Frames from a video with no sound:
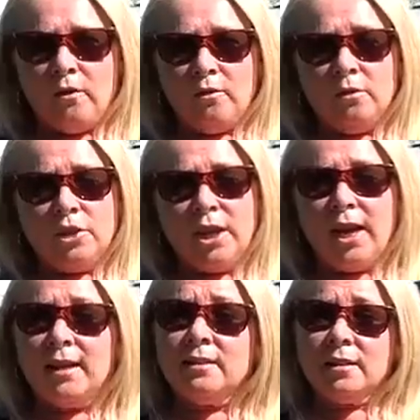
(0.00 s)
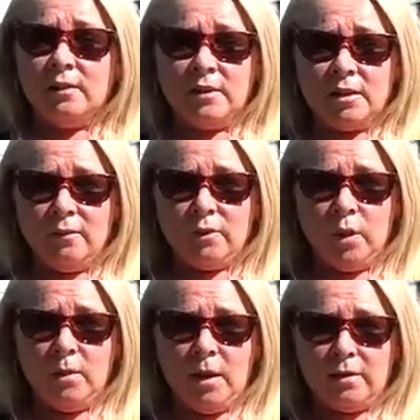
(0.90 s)
GURU chair and save yourself
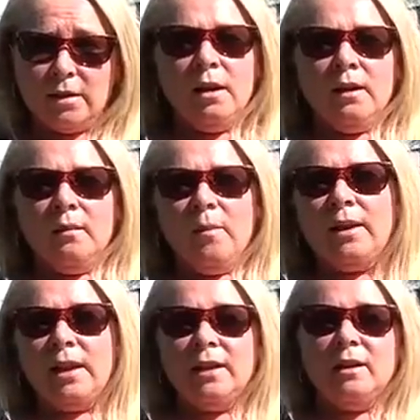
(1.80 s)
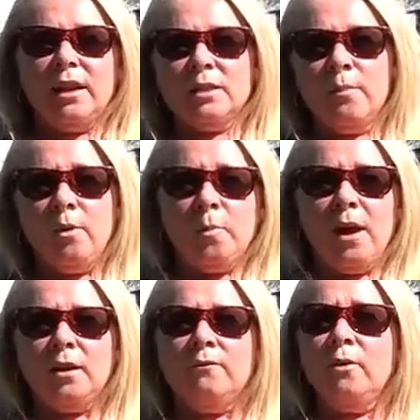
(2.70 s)
$20. But as a
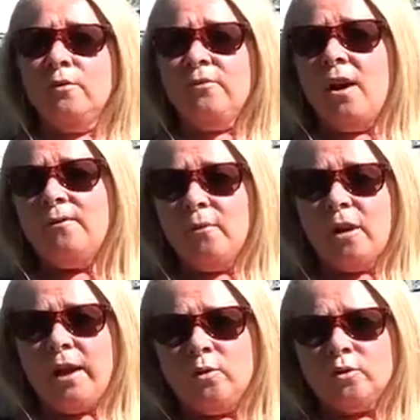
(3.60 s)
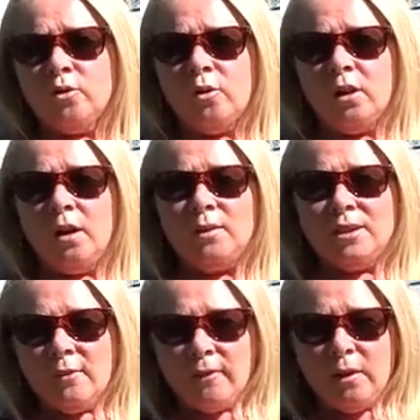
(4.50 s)
ballpark, if you're 5'8" or taller, I would
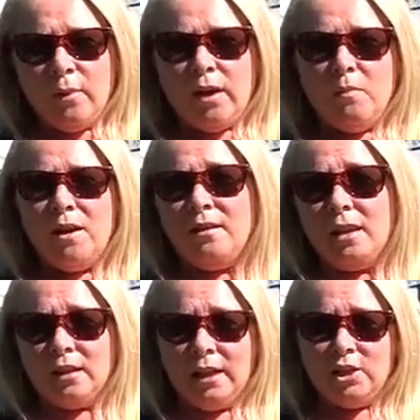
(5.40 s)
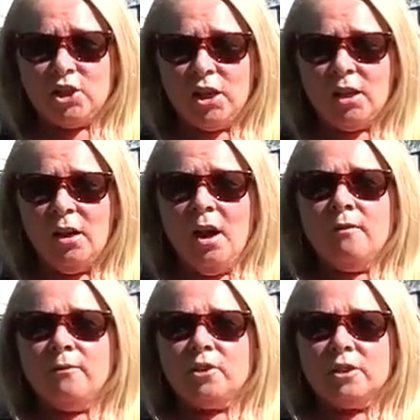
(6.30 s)
definitely recommend the Elite chair
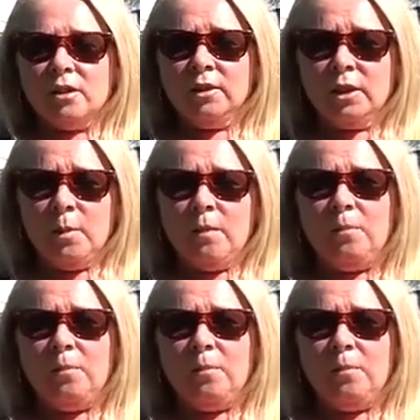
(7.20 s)
for just a little bit